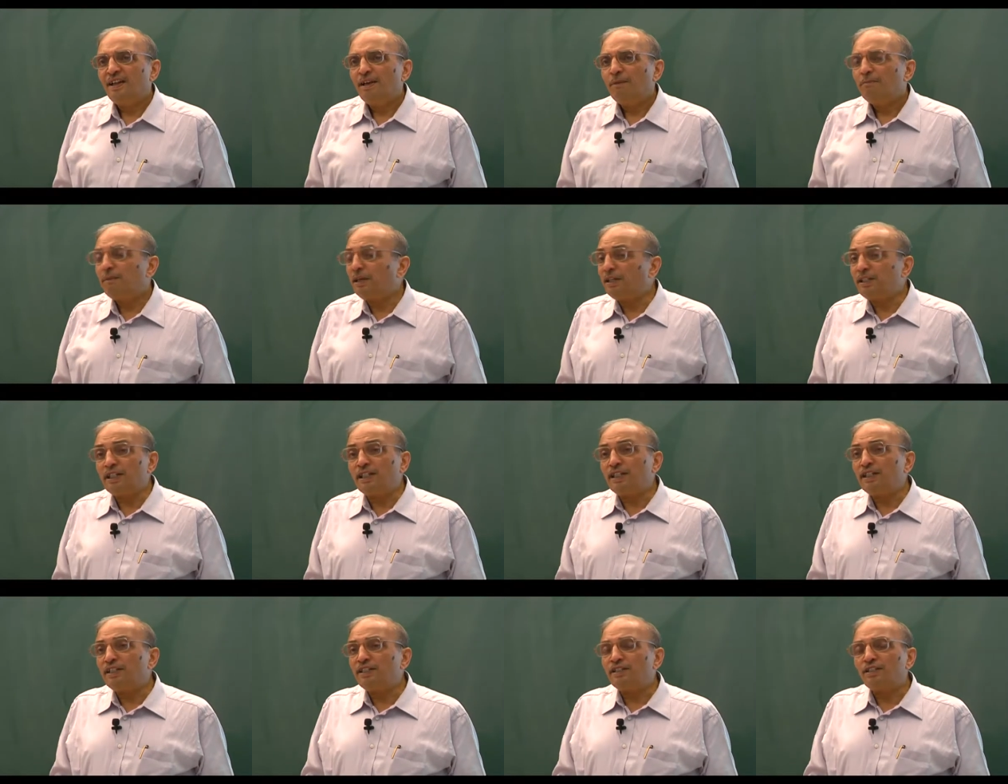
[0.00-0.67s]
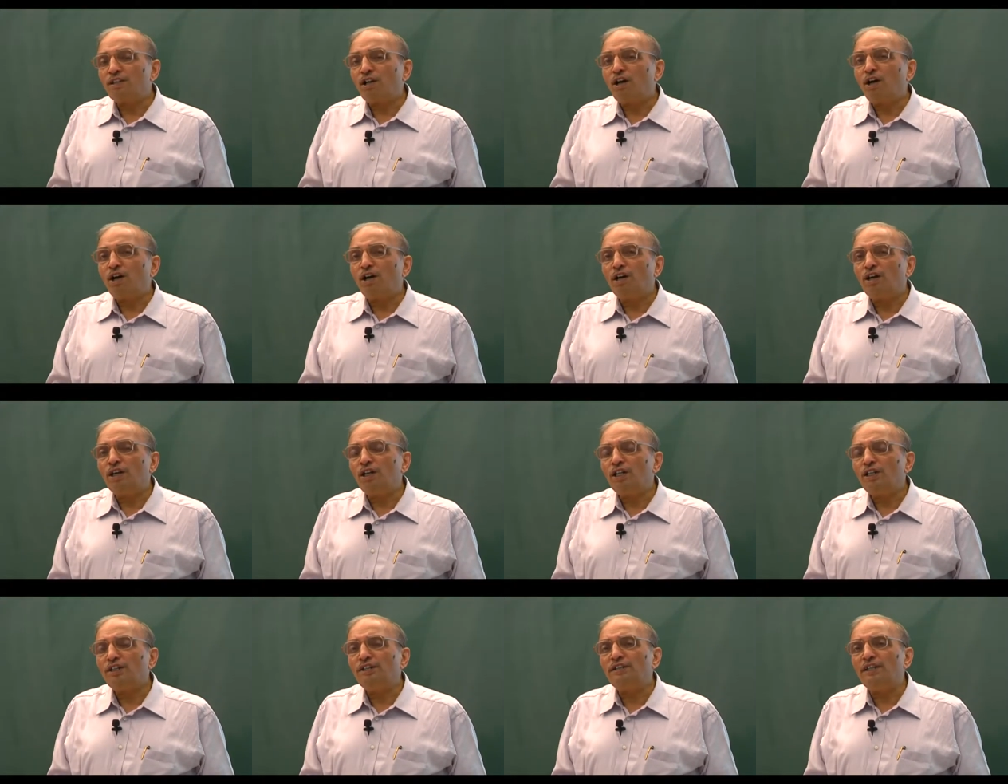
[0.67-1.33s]
But it is
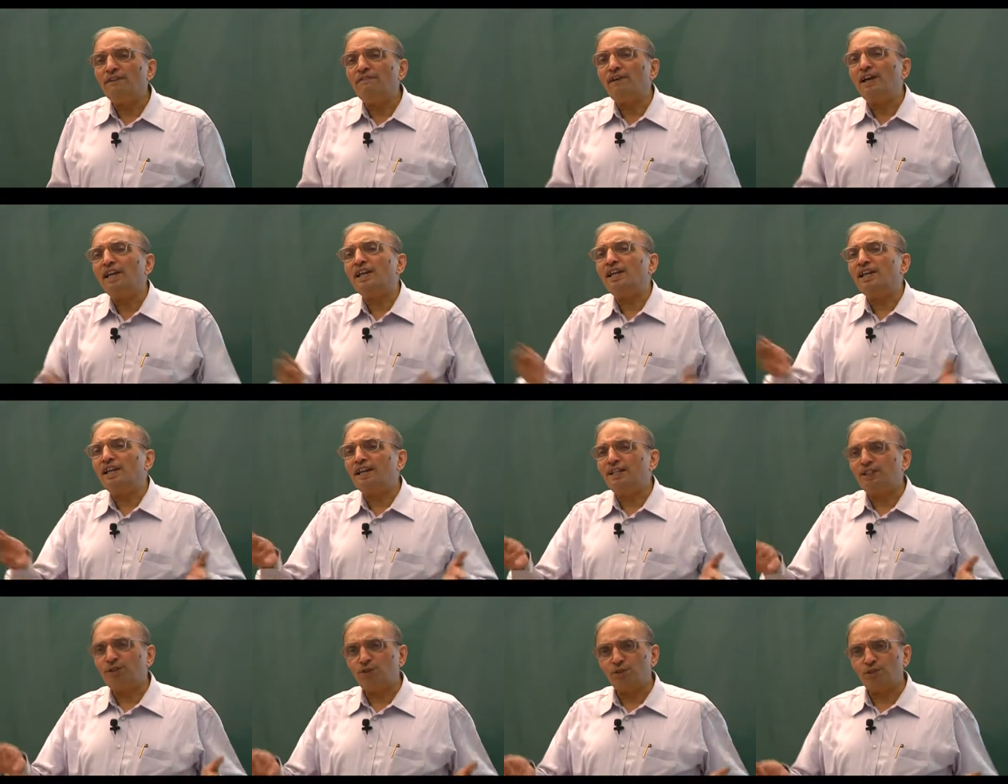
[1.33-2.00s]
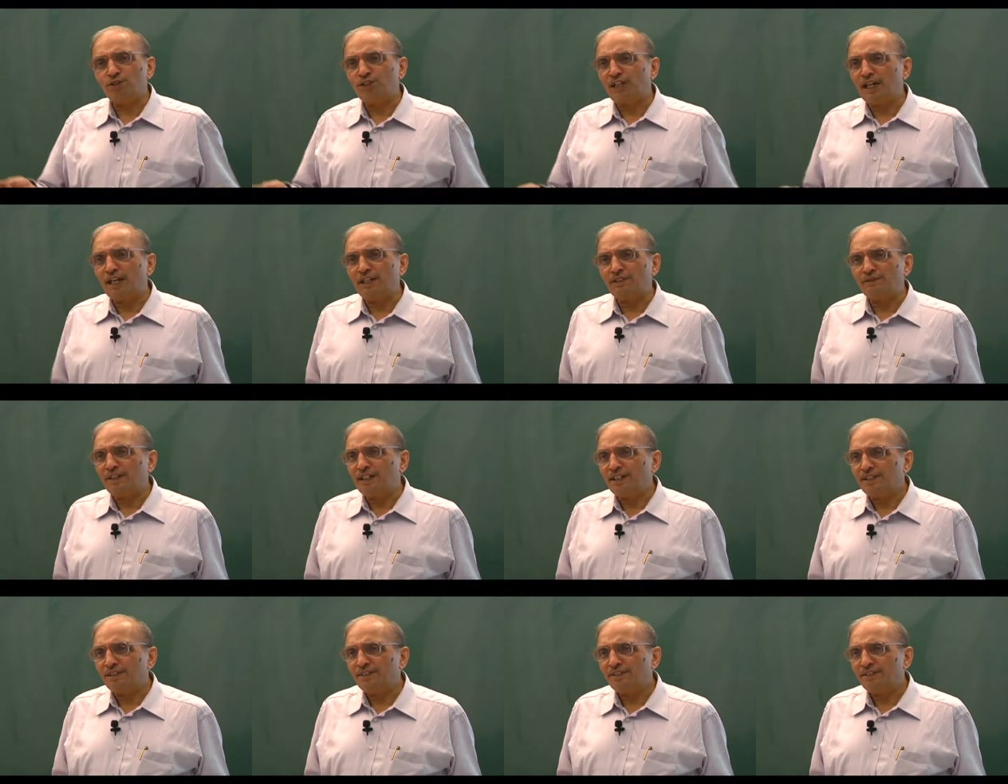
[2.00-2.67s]
never late to start
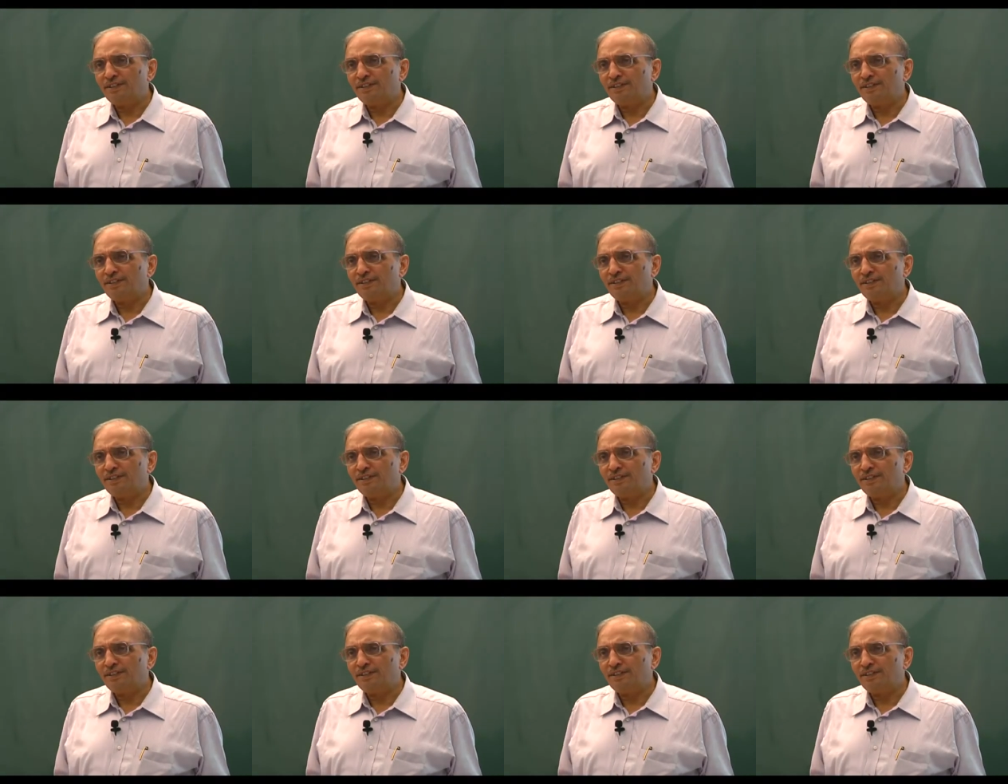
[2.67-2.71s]
with.